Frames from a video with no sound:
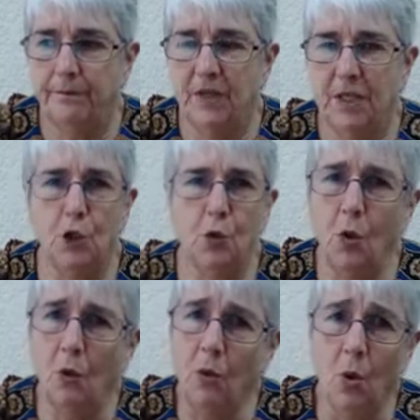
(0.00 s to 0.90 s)
The
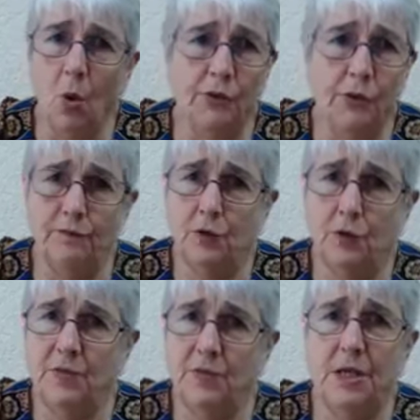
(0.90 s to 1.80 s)
normal verb
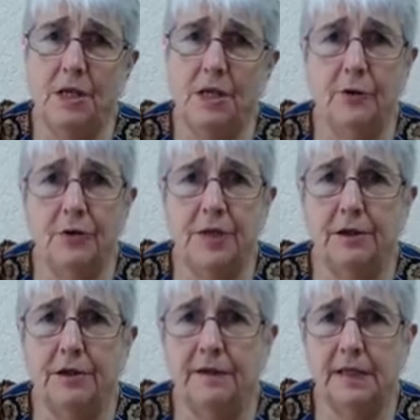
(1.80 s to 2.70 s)
forms in Hebrew
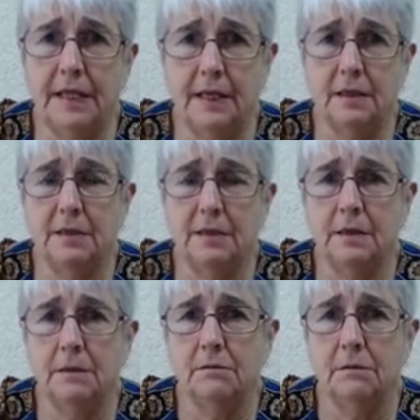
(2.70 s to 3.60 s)
narrative are cows.
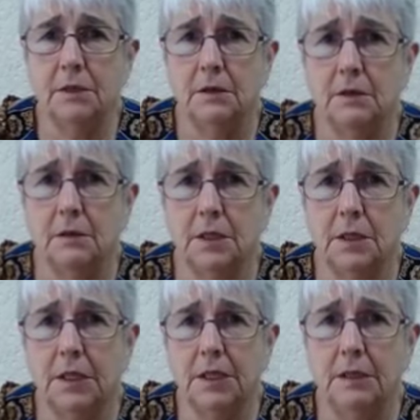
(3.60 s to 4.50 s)

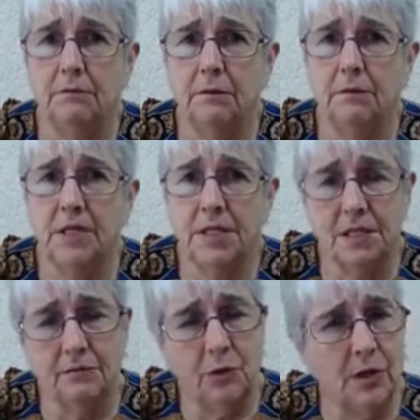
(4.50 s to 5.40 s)
Okay, they're just
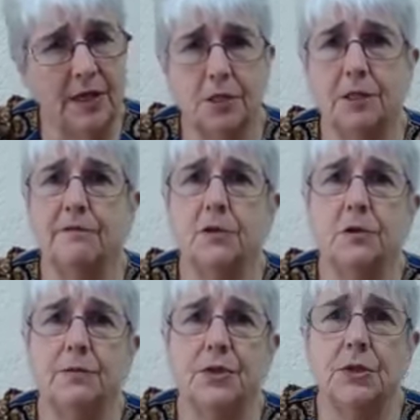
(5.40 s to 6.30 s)
simple action
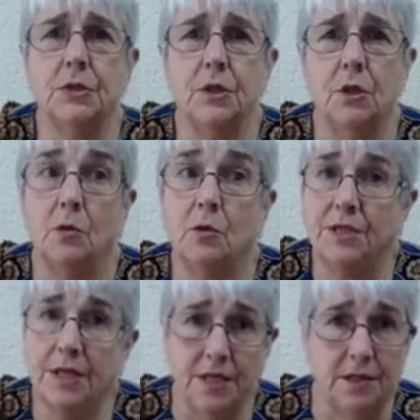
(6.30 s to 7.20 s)
verbs or
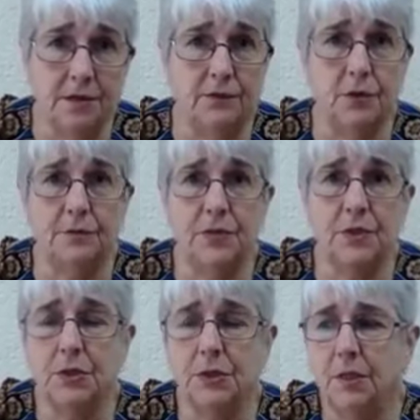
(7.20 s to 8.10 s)
stative
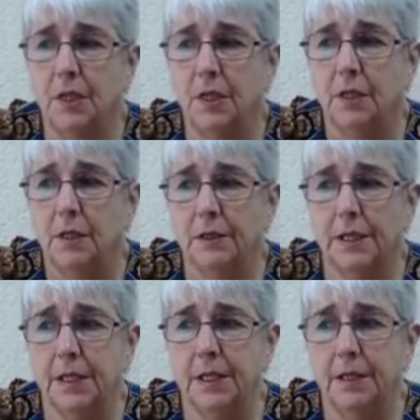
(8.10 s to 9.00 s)
verbs.
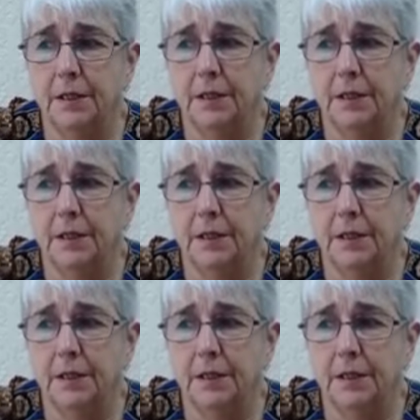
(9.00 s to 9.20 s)
Okay,